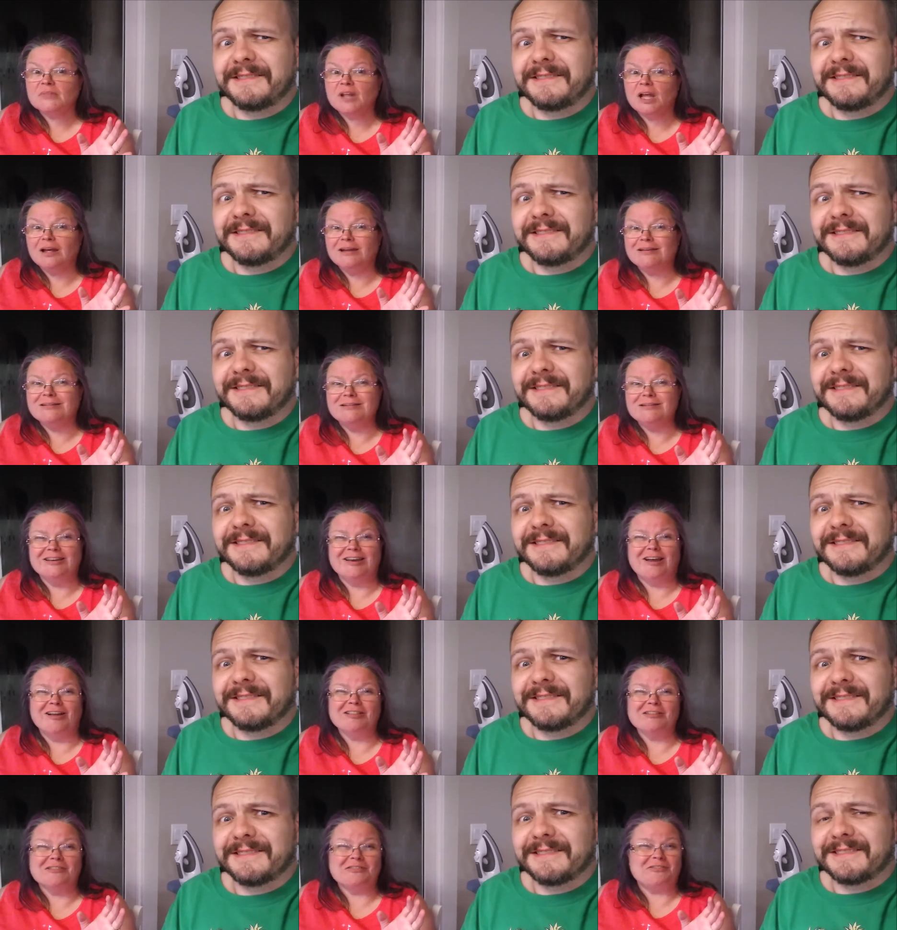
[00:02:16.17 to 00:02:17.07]
Speaker 1: a
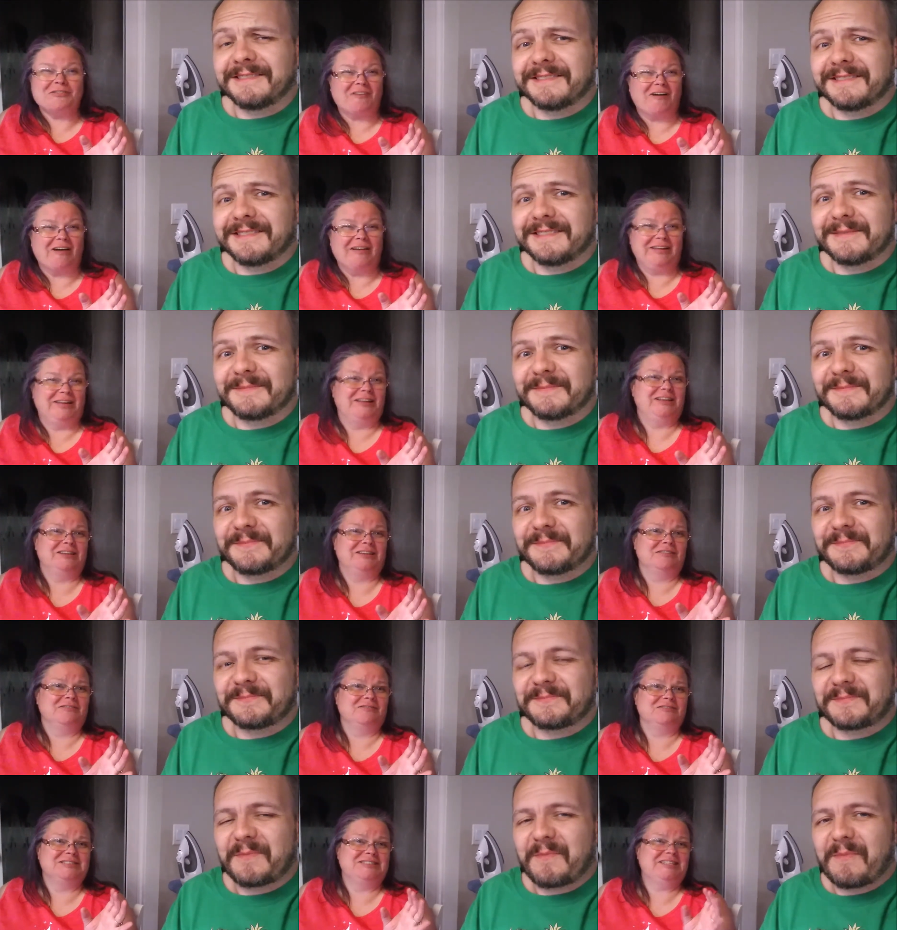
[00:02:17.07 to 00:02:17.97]

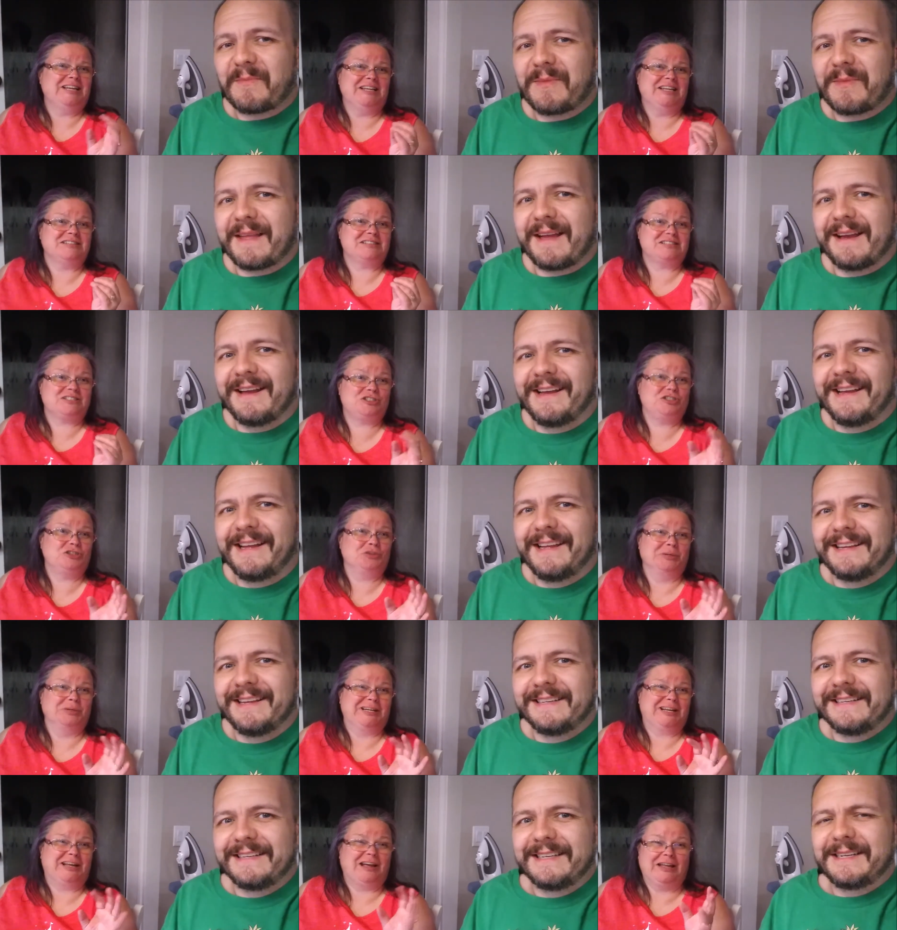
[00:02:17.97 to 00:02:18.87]
nullifying taste
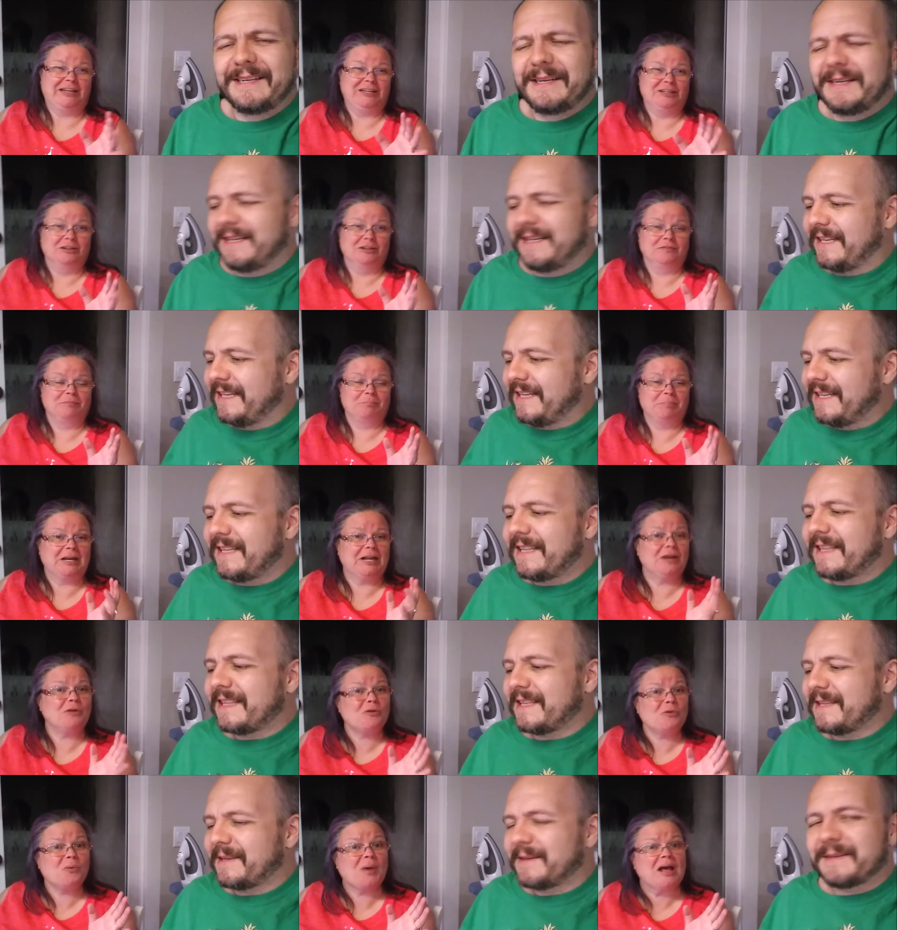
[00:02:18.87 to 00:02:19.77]
to it, kind of. But
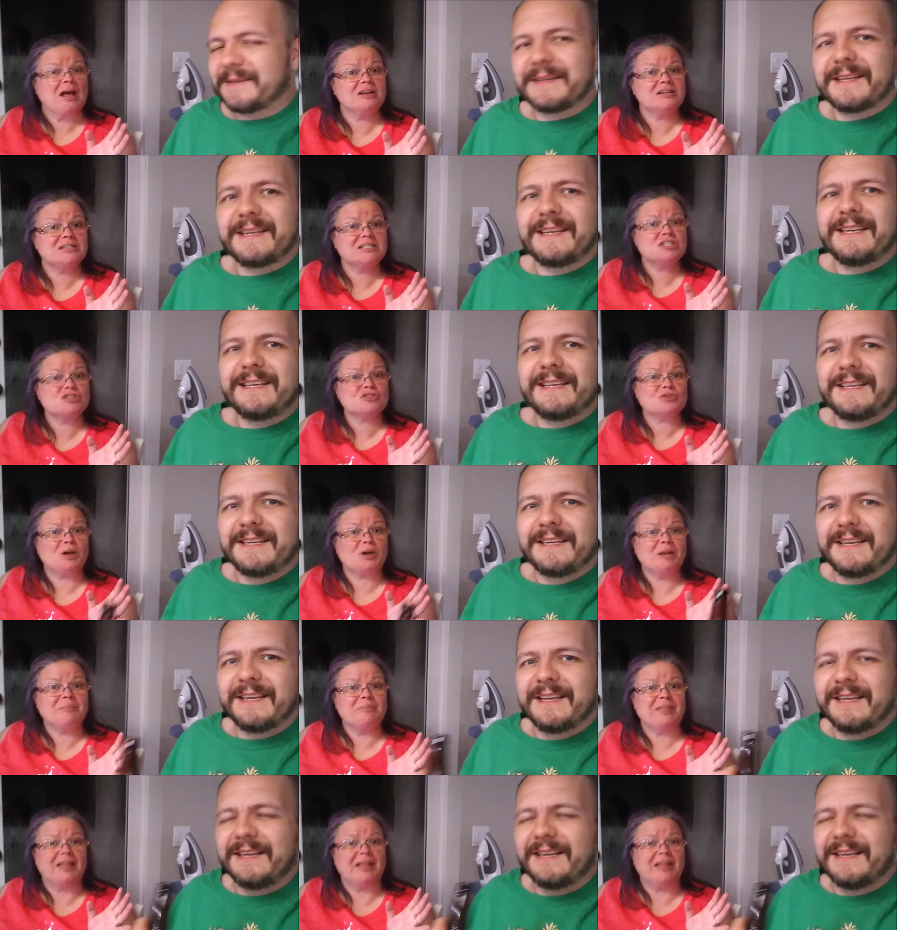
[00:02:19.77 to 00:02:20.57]
I don't know how to describe